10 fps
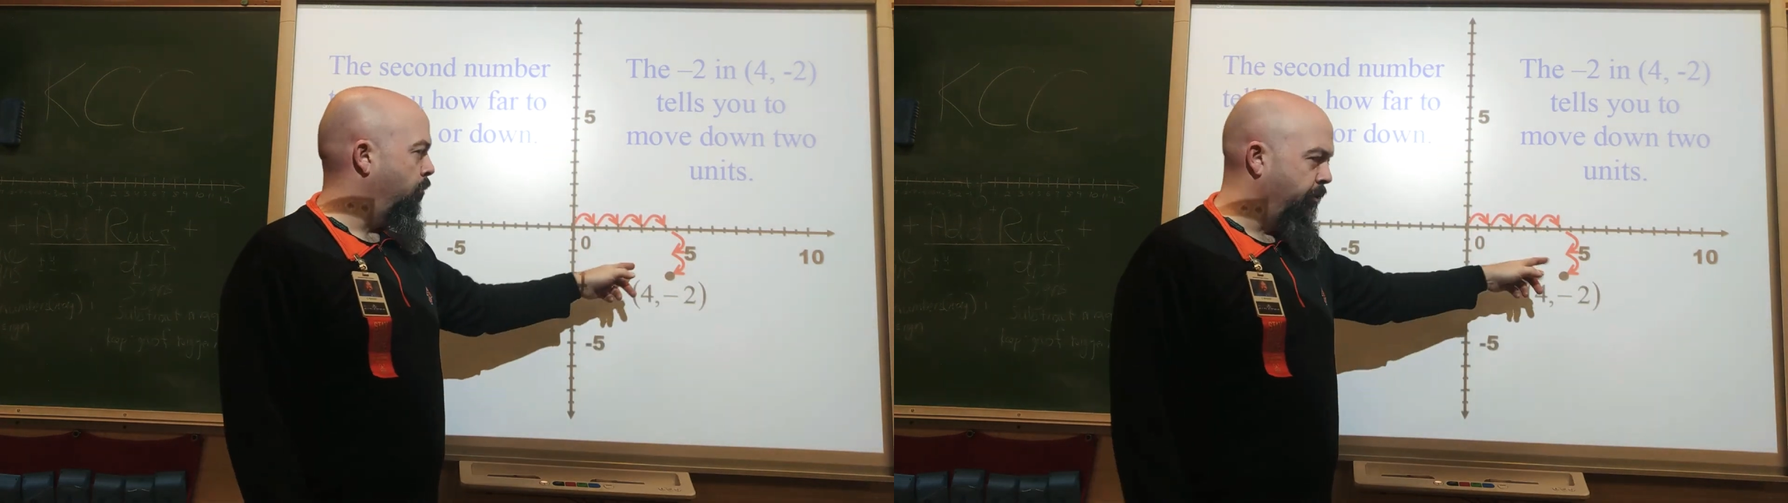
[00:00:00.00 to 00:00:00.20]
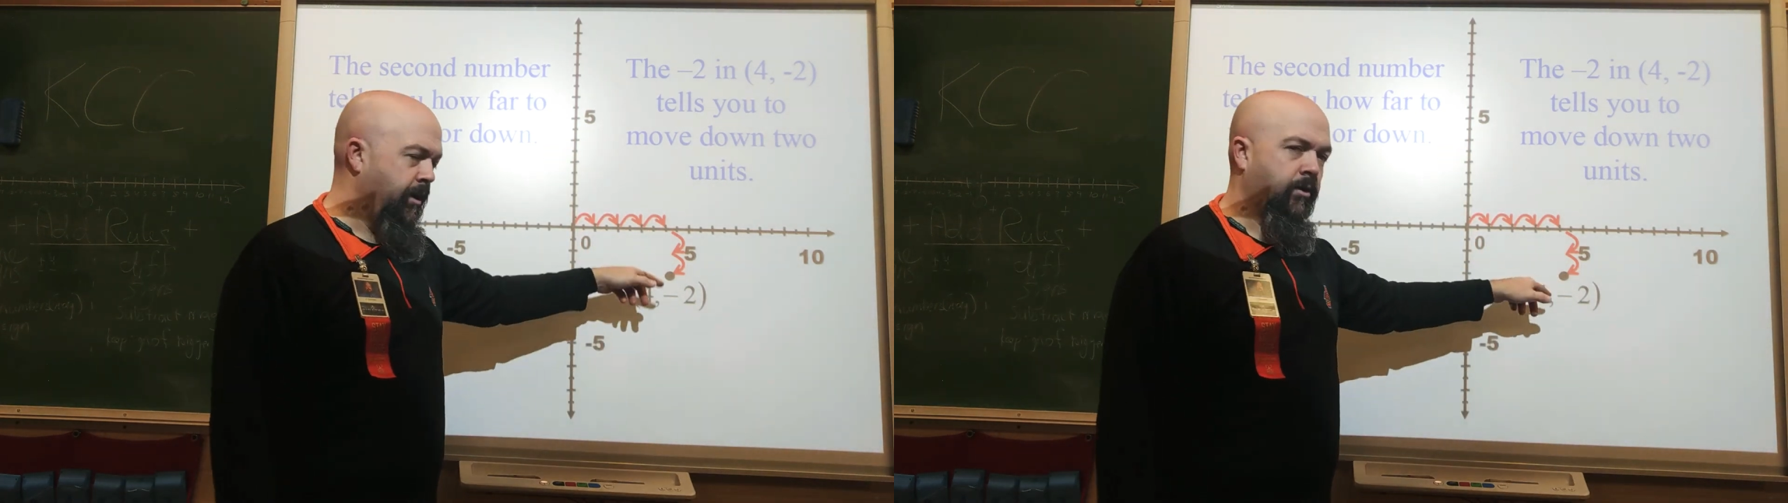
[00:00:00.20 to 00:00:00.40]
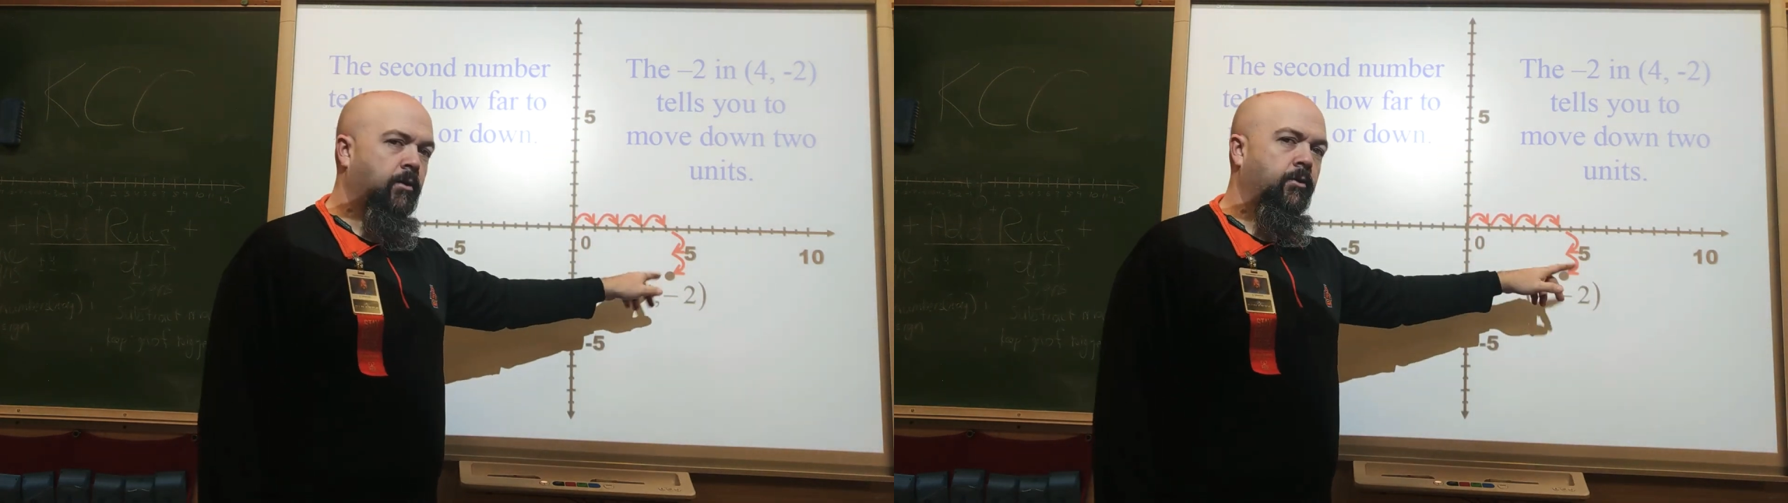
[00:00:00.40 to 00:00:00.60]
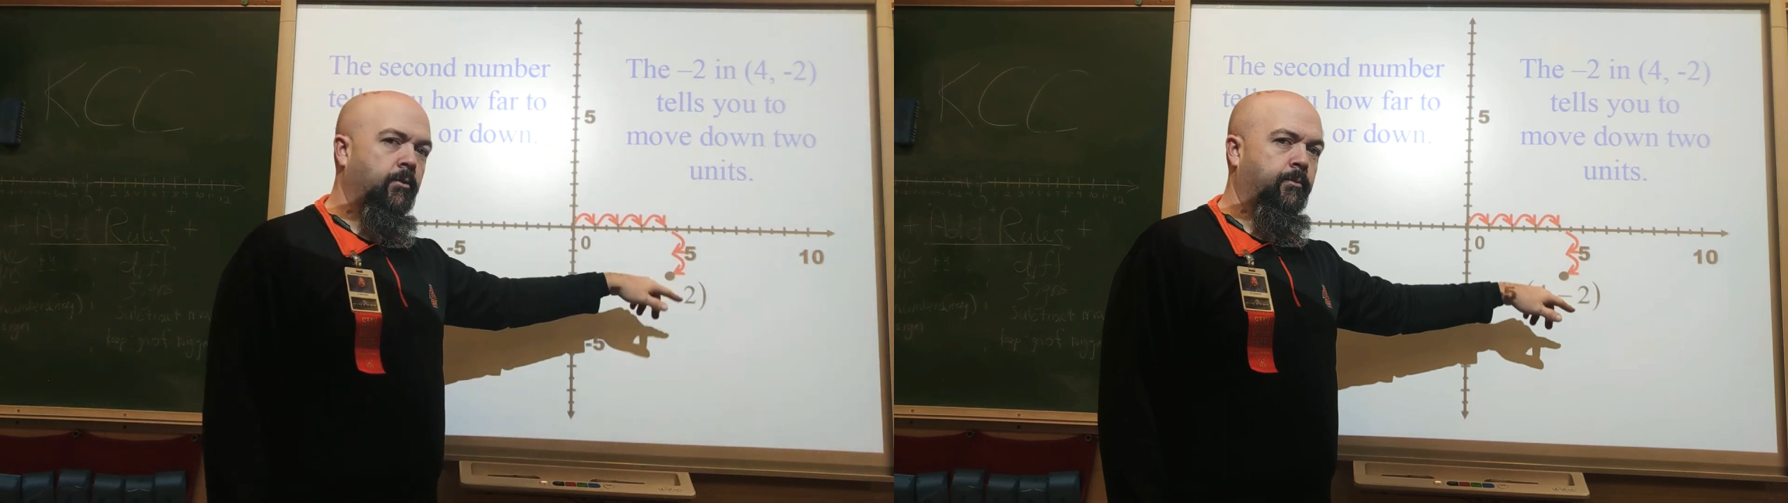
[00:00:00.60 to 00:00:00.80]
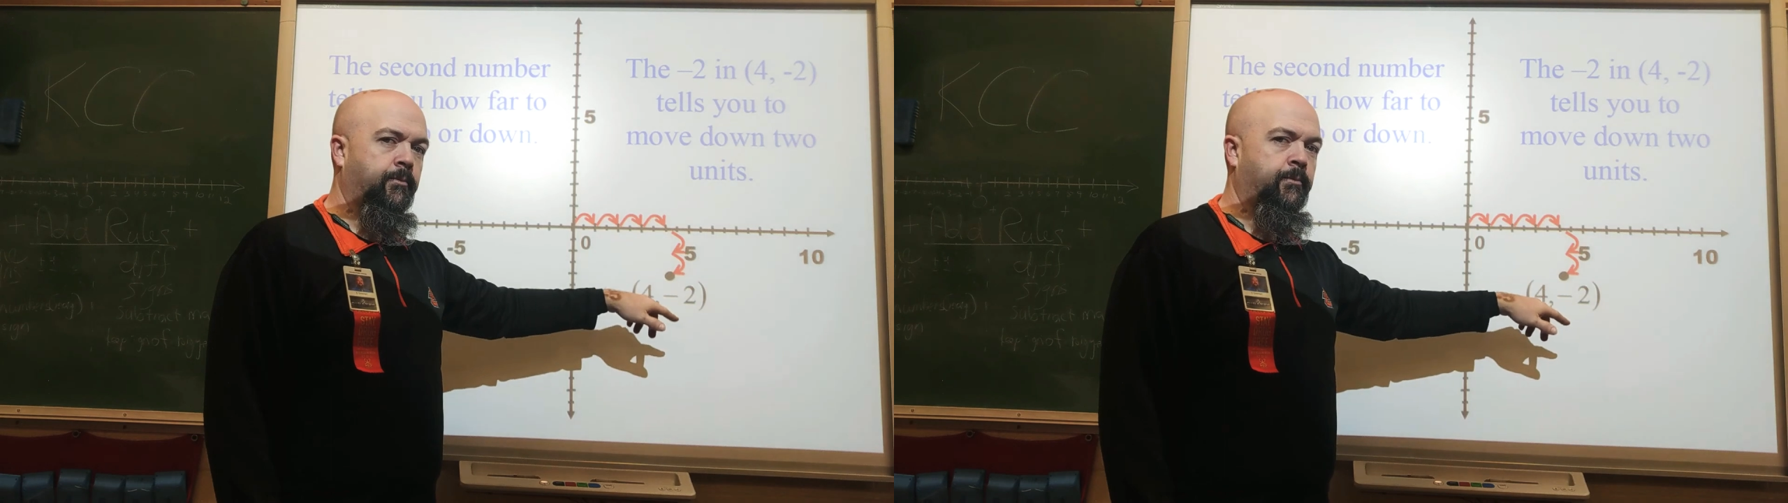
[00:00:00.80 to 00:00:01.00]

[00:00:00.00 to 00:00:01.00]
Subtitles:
Put that there too.